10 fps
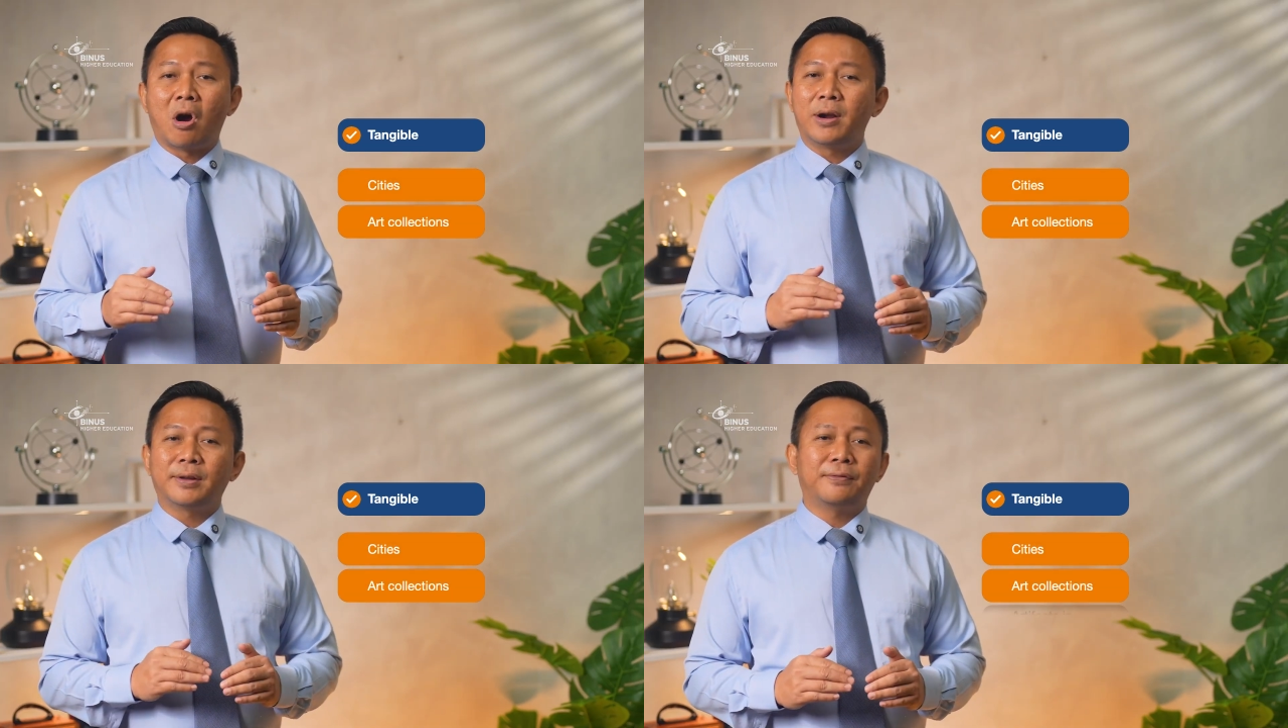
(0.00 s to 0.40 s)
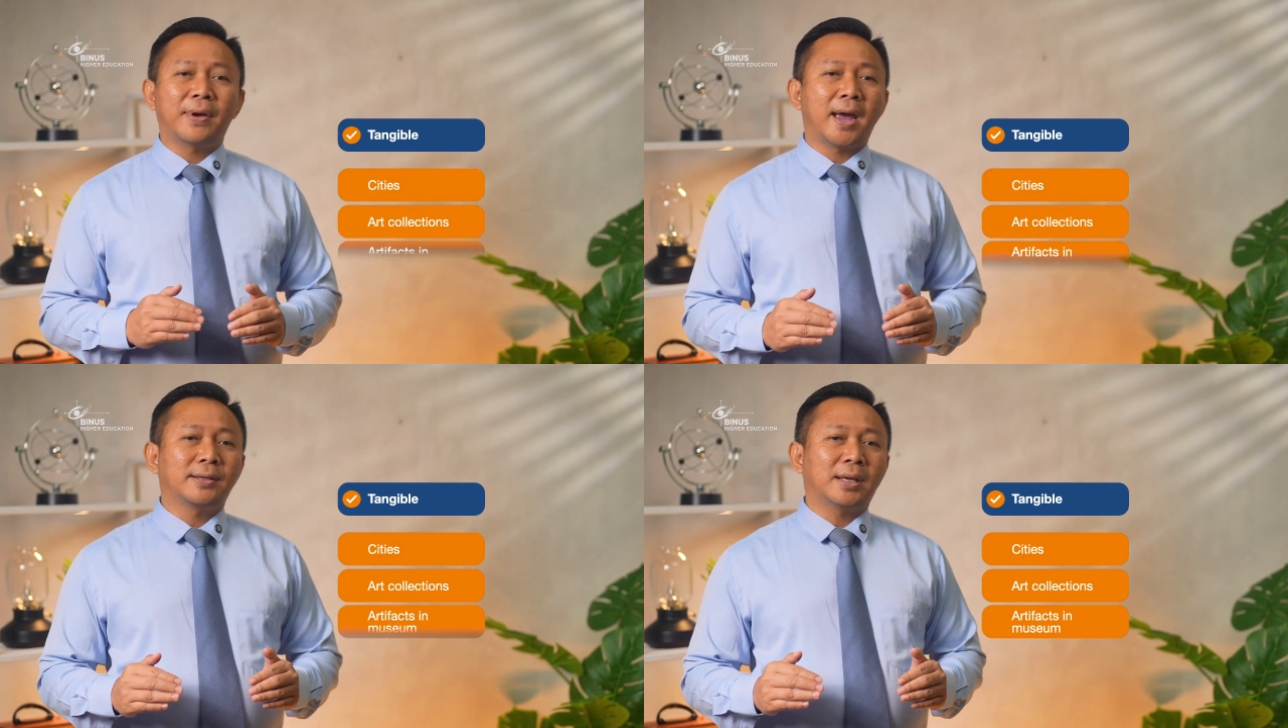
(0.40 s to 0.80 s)

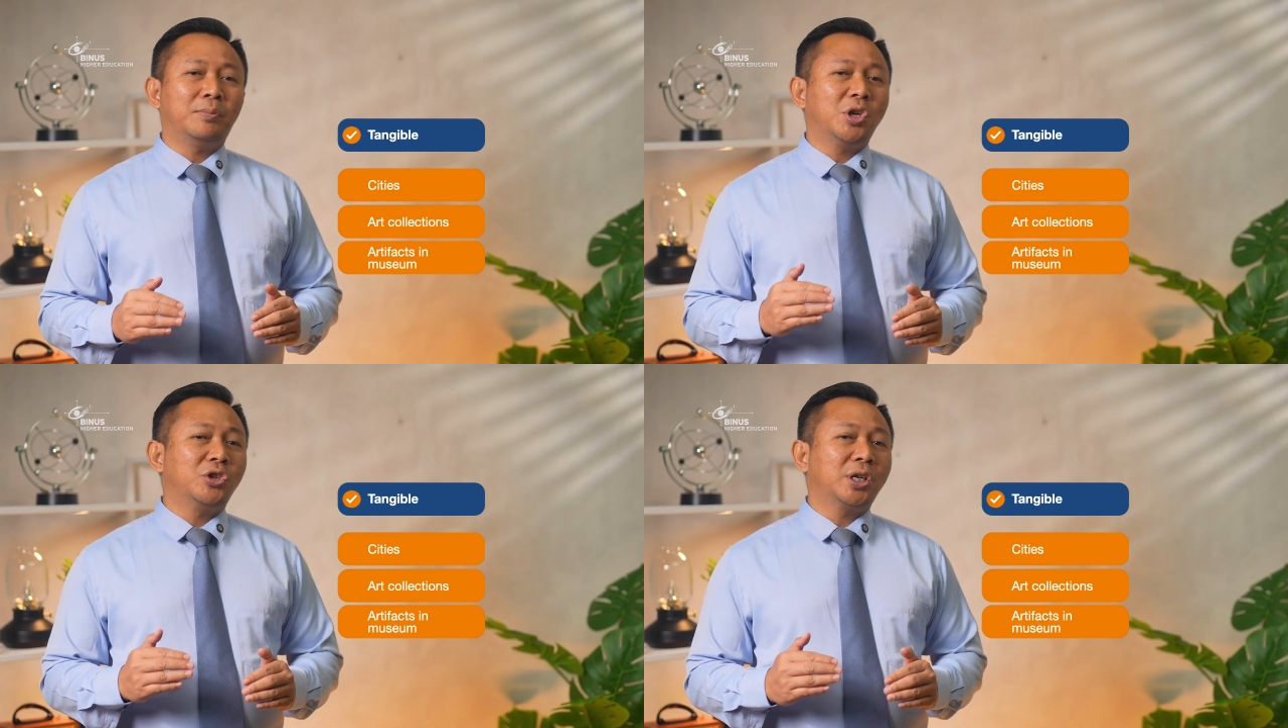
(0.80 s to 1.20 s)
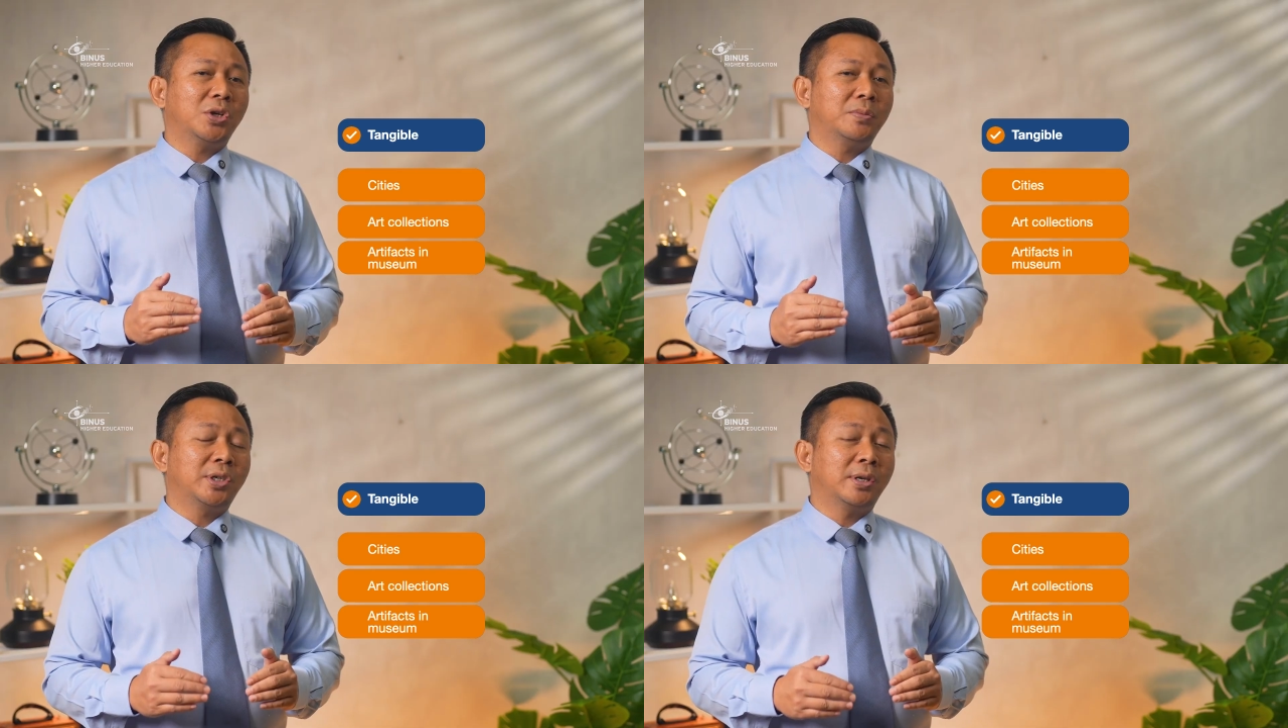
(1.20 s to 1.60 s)
artifacts in
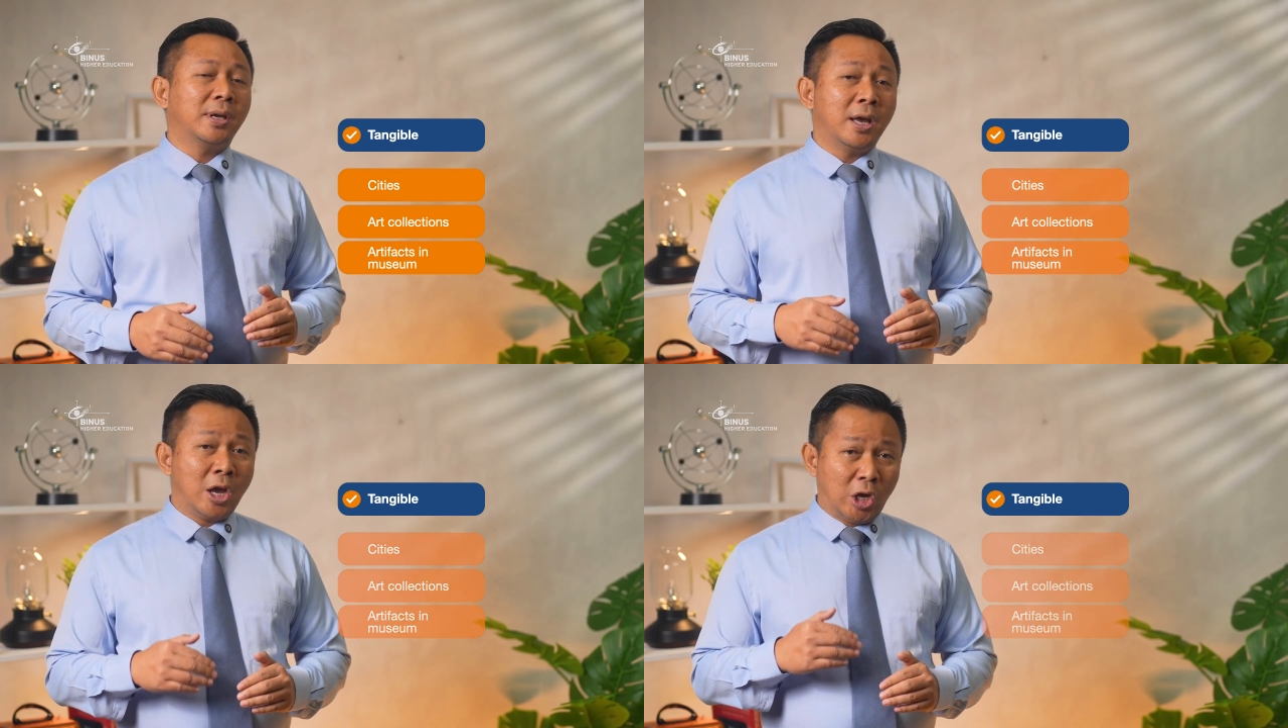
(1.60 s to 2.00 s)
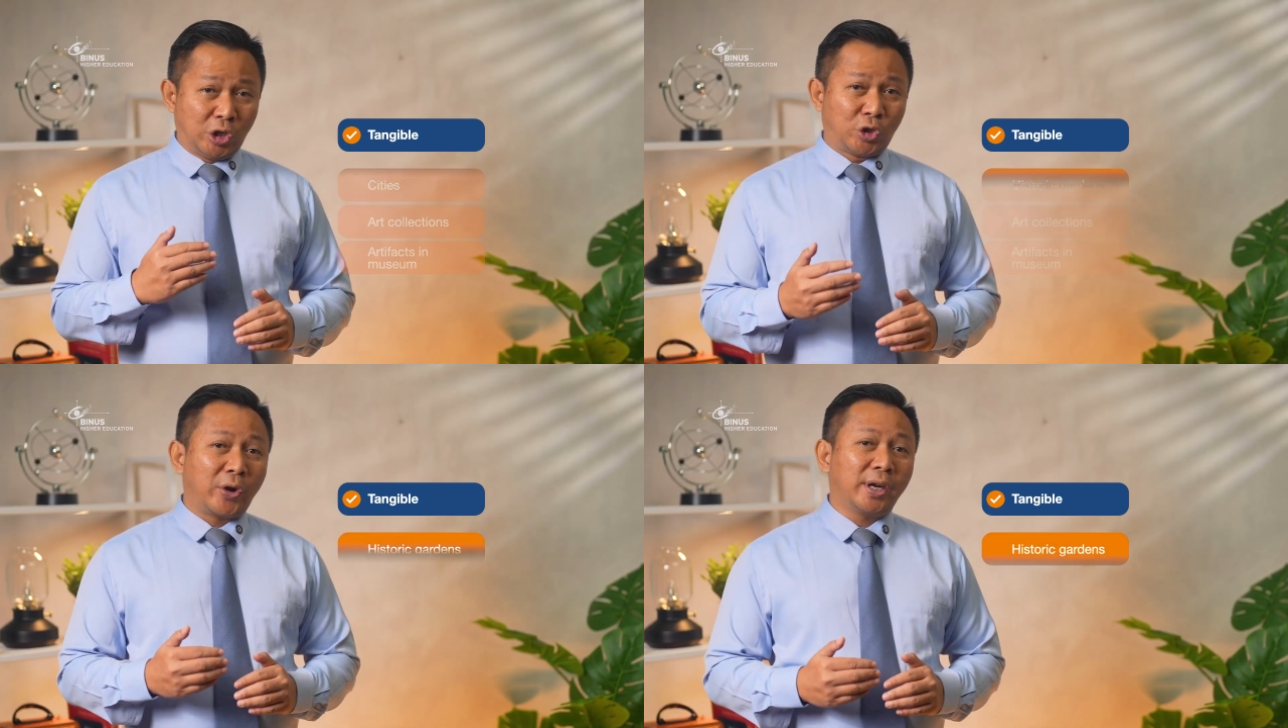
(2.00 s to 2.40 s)
museums,
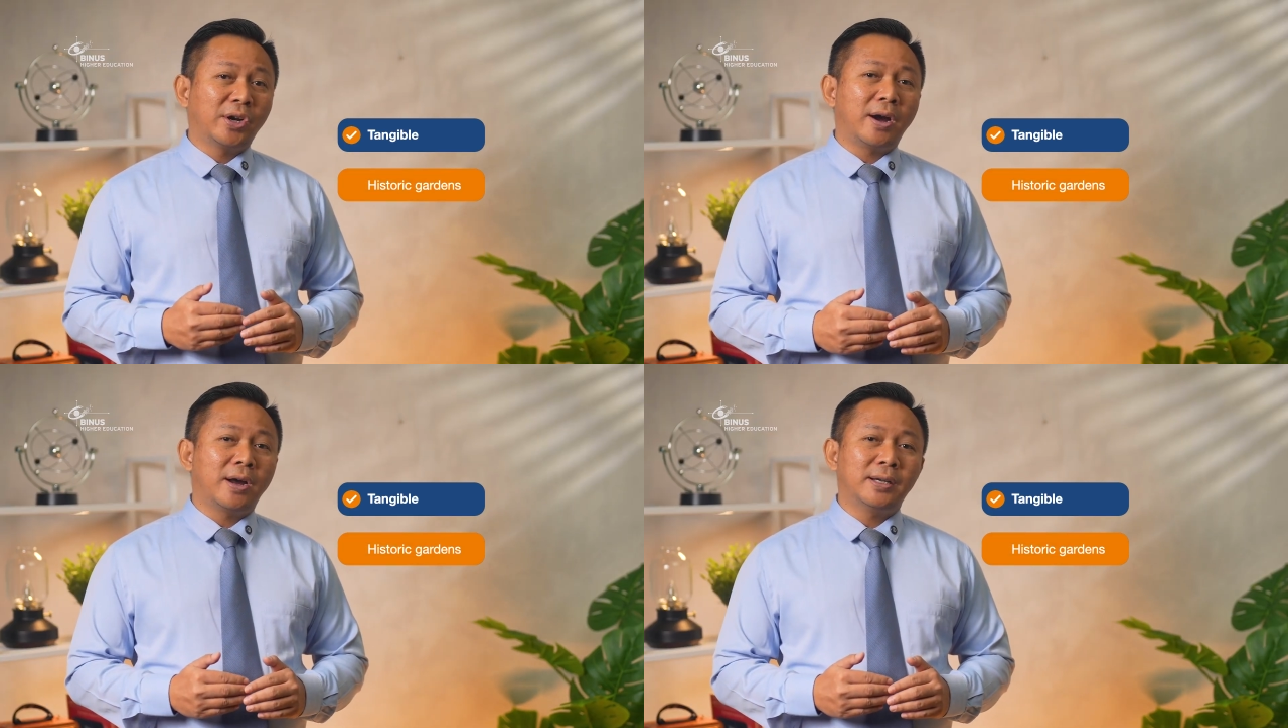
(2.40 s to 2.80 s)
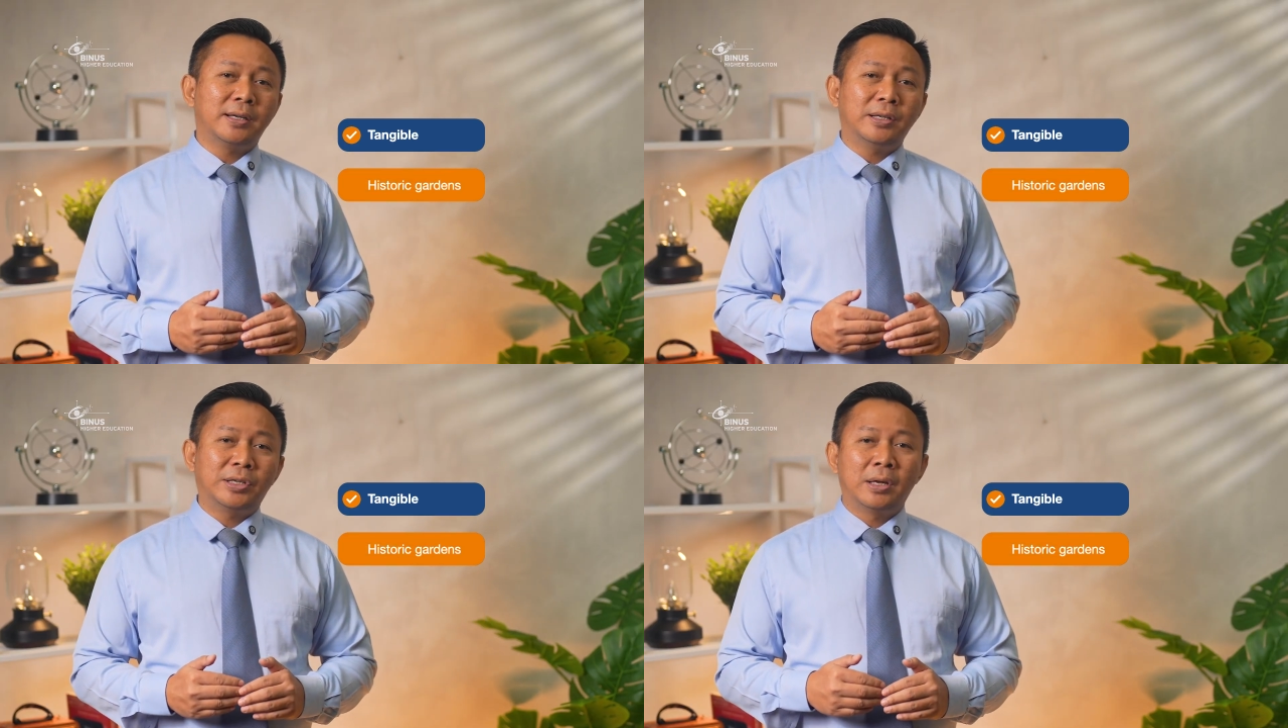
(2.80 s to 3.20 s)
historic
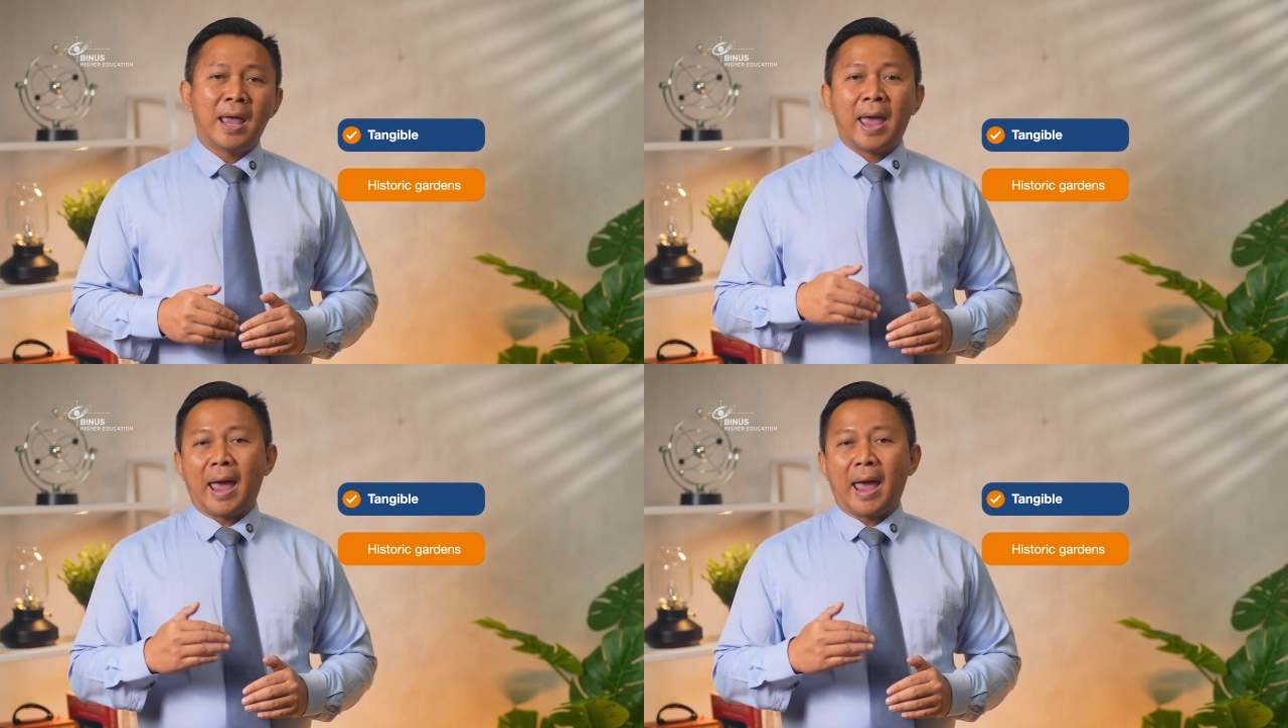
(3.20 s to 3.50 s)
gardens,